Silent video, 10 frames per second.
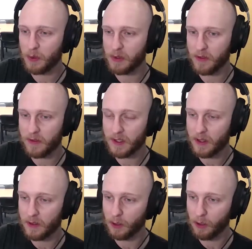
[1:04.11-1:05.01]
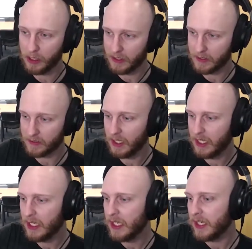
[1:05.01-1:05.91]
with us the longest.
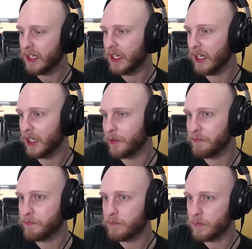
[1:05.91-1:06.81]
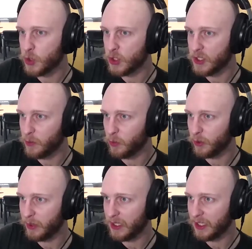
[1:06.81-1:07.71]
She
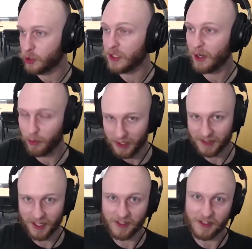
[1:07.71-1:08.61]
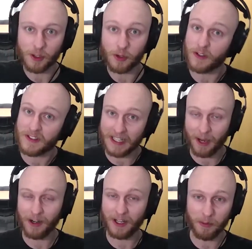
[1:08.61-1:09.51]
and I will be discussing trust
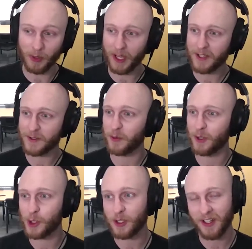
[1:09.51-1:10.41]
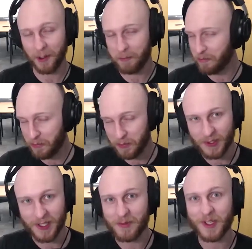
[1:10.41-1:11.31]
accounting compliance, which
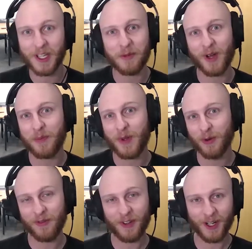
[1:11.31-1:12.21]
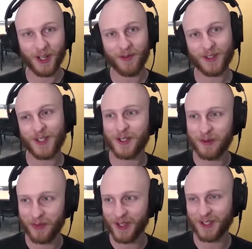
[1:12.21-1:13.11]
seems like it might be a riveting conversation
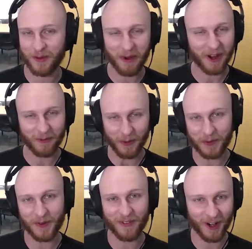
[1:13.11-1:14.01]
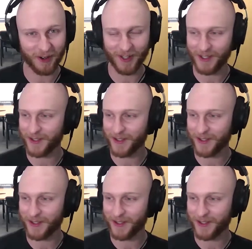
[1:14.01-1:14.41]
based on the back and forth we've had already,